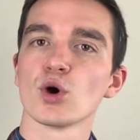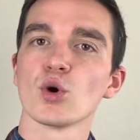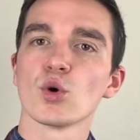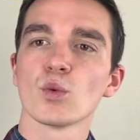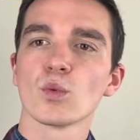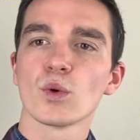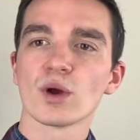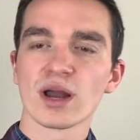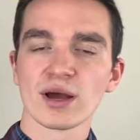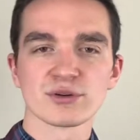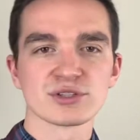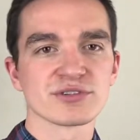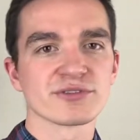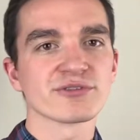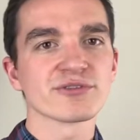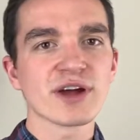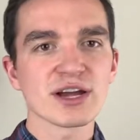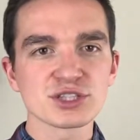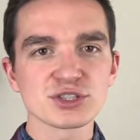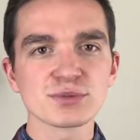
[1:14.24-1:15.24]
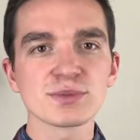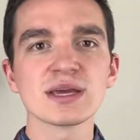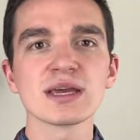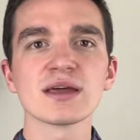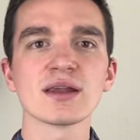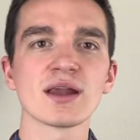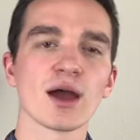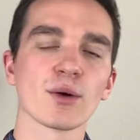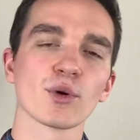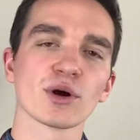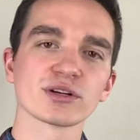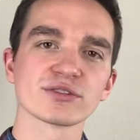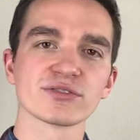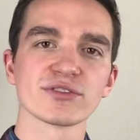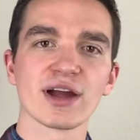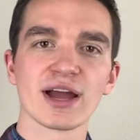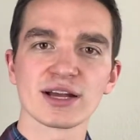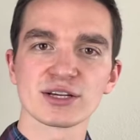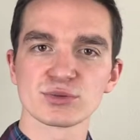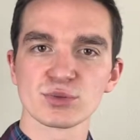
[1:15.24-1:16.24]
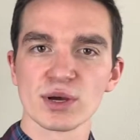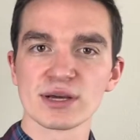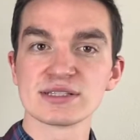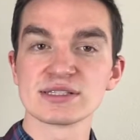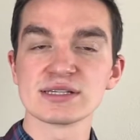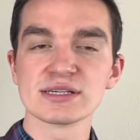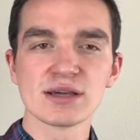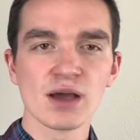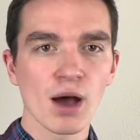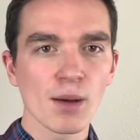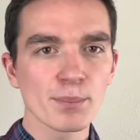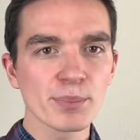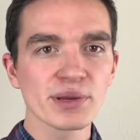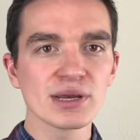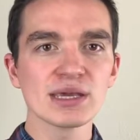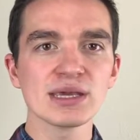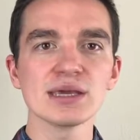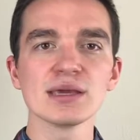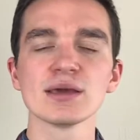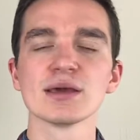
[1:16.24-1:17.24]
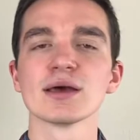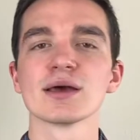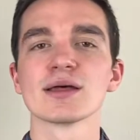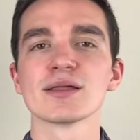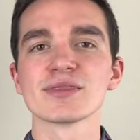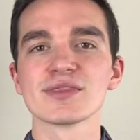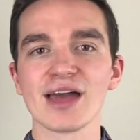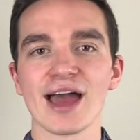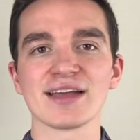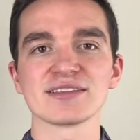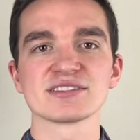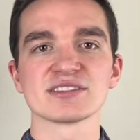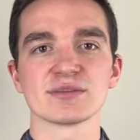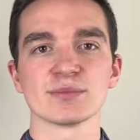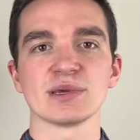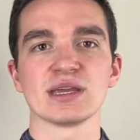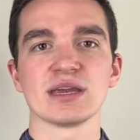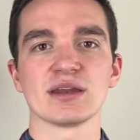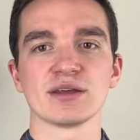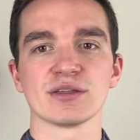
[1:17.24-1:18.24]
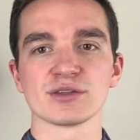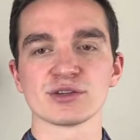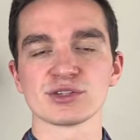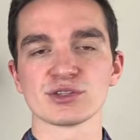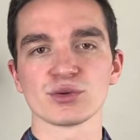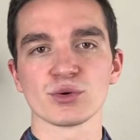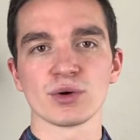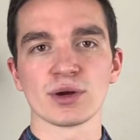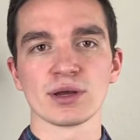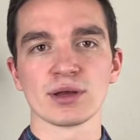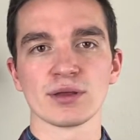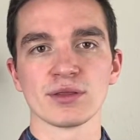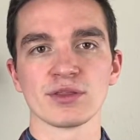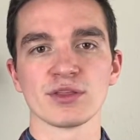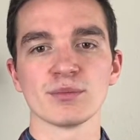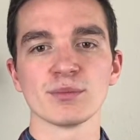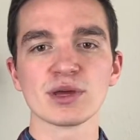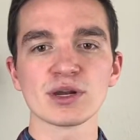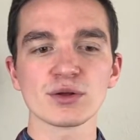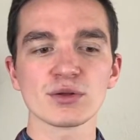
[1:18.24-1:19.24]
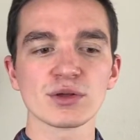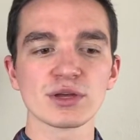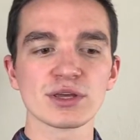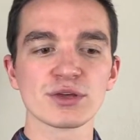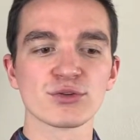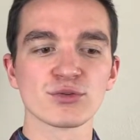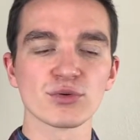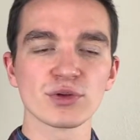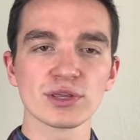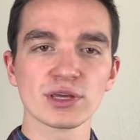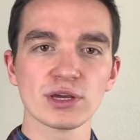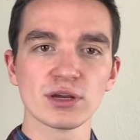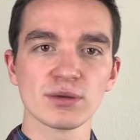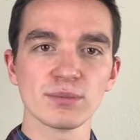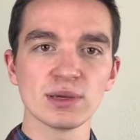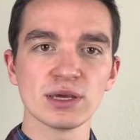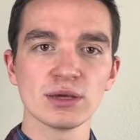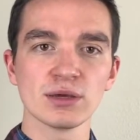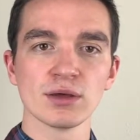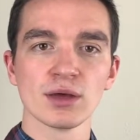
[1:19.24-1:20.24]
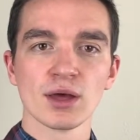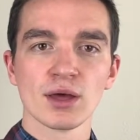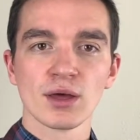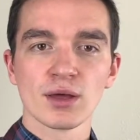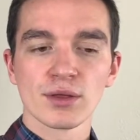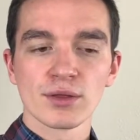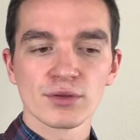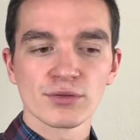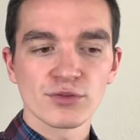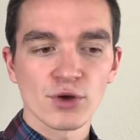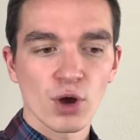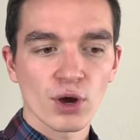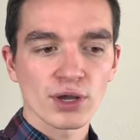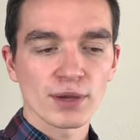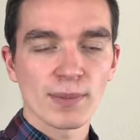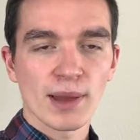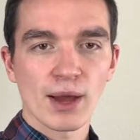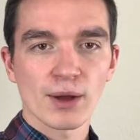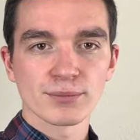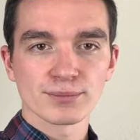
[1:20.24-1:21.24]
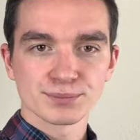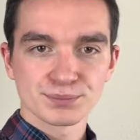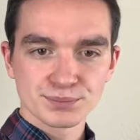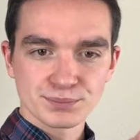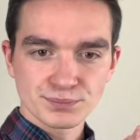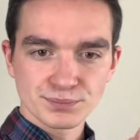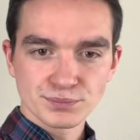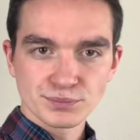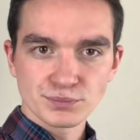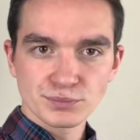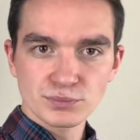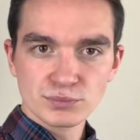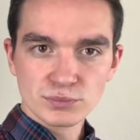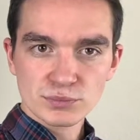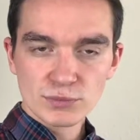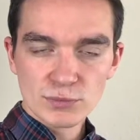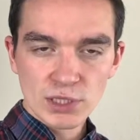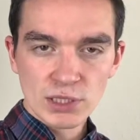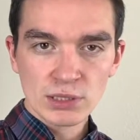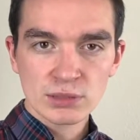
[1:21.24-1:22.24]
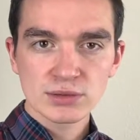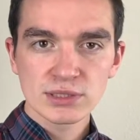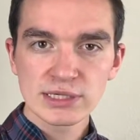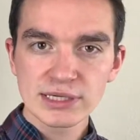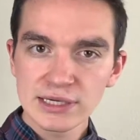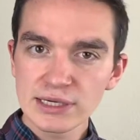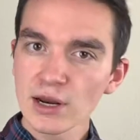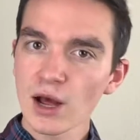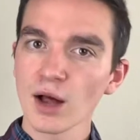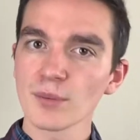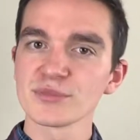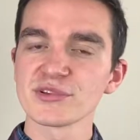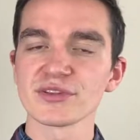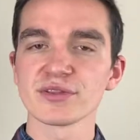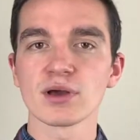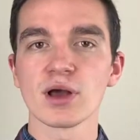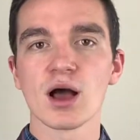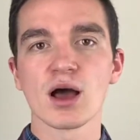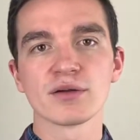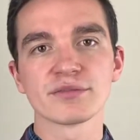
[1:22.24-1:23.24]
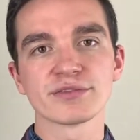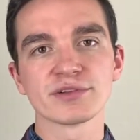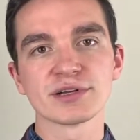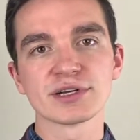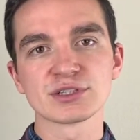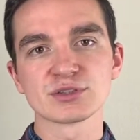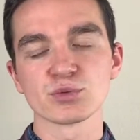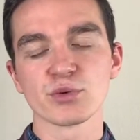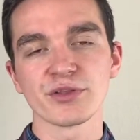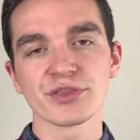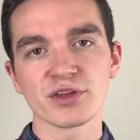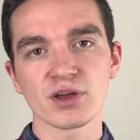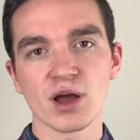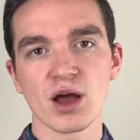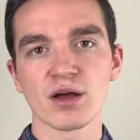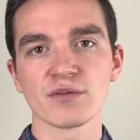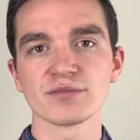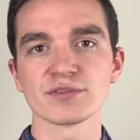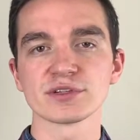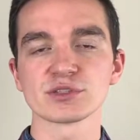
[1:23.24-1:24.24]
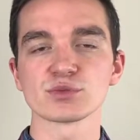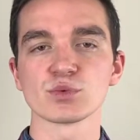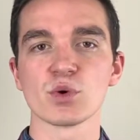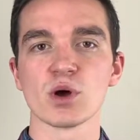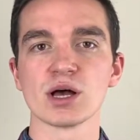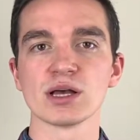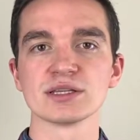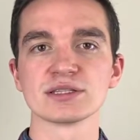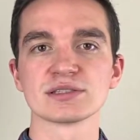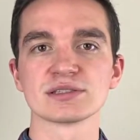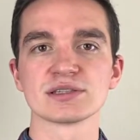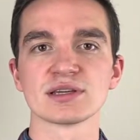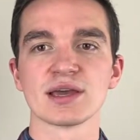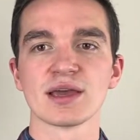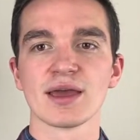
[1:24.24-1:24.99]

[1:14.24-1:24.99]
When I was a freshman, I worked for XYZ company. That's the beginning of the story. The middle is really going to be talk about leading up to the conflict, what the conflict was,